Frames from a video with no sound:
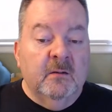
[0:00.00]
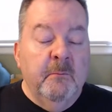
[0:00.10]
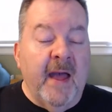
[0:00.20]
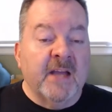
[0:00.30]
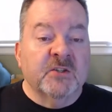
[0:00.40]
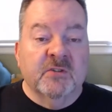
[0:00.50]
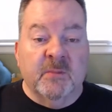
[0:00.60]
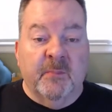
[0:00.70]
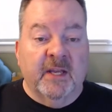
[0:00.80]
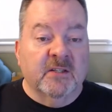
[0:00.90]
Master
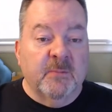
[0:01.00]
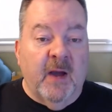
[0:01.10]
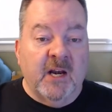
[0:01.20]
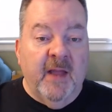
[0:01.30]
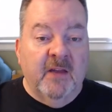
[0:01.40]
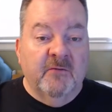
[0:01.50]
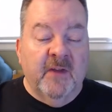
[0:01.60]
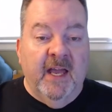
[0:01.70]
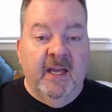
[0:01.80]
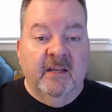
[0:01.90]
is a big Spider-Man
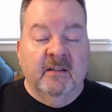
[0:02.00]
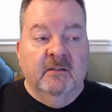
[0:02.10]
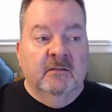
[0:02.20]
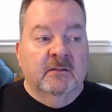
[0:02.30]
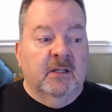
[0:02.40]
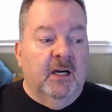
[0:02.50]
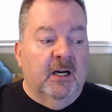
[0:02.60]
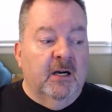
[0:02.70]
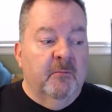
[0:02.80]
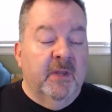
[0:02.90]
fan.
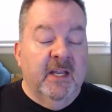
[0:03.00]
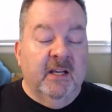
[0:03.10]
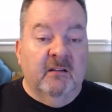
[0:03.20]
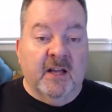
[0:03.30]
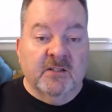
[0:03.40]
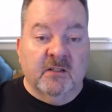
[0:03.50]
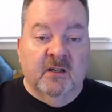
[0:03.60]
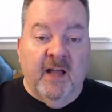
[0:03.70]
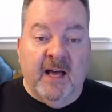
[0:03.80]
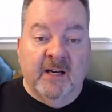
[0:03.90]
He collects
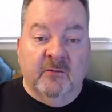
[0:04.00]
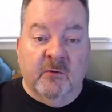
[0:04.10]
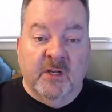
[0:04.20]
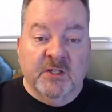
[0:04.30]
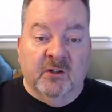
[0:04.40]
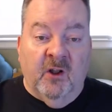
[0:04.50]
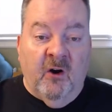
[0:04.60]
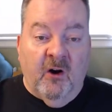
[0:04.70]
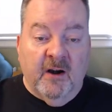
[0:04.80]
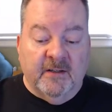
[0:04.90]
a lot of original
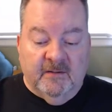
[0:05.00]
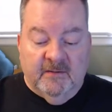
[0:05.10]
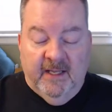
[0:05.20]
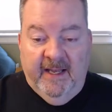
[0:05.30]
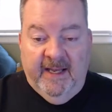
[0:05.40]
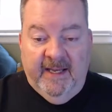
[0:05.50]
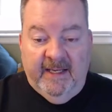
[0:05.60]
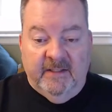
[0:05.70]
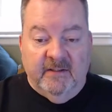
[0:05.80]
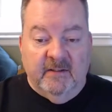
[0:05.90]
art,
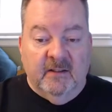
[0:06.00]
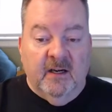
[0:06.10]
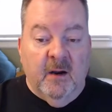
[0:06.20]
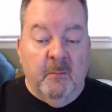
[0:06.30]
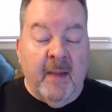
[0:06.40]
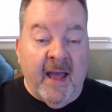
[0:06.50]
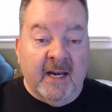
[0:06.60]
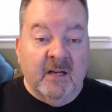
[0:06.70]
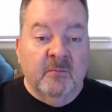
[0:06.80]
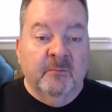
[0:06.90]
and,
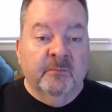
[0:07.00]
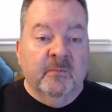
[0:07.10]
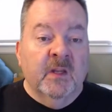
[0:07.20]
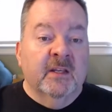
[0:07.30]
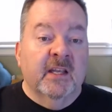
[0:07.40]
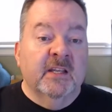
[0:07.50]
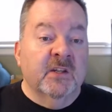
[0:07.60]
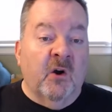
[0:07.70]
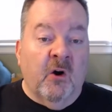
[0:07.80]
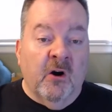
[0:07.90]
Madam is
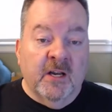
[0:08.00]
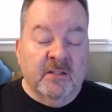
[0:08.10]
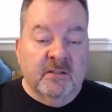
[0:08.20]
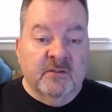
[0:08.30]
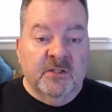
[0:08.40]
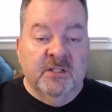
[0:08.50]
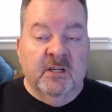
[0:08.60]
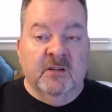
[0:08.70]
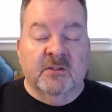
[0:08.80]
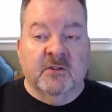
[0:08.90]
an artist. She
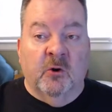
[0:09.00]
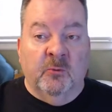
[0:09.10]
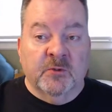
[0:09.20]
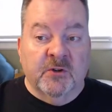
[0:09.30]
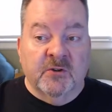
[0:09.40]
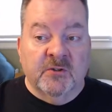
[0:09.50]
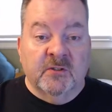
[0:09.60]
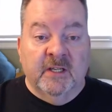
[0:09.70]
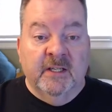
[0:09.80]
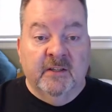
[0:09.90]
does
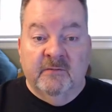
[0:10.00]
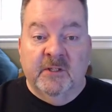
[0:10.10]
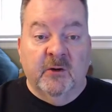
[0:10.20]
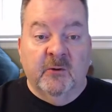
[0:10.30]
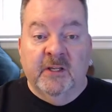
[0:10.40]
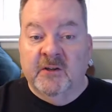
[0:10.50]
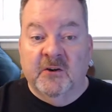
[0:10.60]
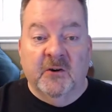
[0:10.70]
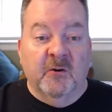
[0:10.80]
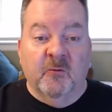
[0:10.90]
sculptures in
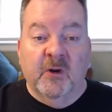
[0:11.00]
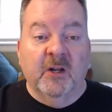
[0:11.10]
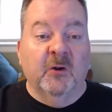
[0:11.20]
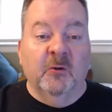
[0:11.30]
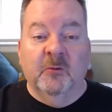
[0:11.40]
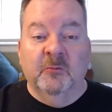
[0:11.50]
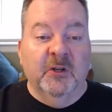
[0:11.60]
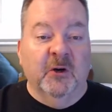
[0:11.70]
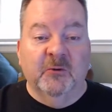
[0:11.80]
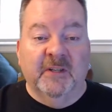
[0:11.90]
her real,
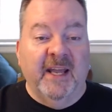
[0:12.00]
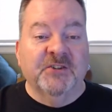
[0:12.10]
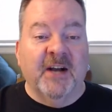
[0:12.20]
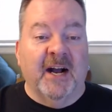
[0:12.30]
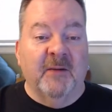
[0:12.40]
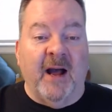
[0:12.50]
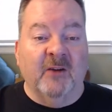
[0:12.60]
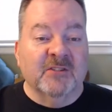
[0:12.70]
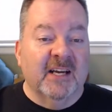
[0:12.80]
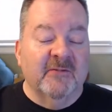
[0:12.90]
day job
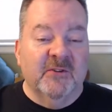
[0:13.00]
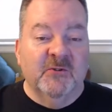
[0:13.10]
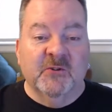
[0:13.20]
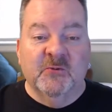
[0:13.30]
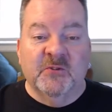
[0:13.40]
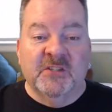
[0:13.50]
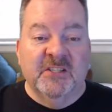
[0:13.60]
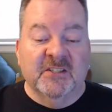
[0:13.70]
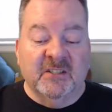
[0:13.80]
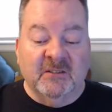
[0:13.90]
outside of YouTube.
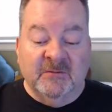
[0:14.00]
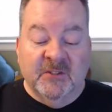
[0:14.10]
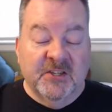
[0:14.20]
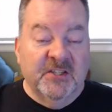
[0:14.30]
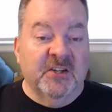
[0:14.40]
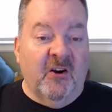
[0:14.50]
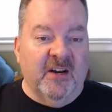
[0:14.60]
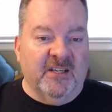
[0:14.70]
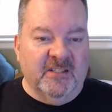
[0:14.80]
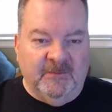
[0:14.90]
She's an
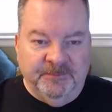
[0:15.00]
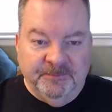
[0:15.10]
artist.